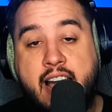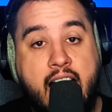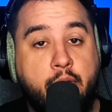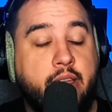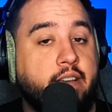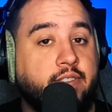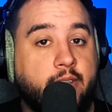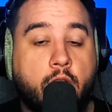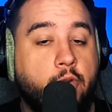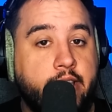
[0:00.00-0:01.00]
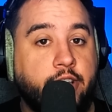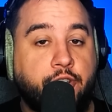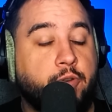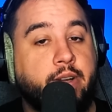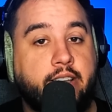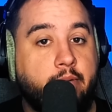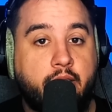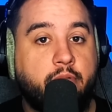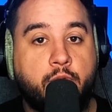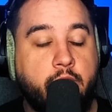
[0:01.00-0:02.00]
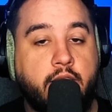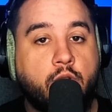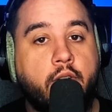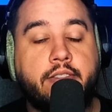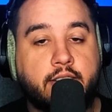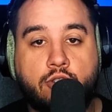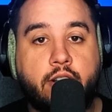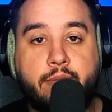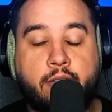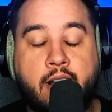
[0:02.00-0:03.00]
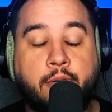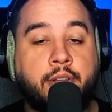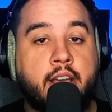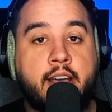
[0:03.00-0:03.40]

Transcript: I would have zero issue with WWE going the streaming route.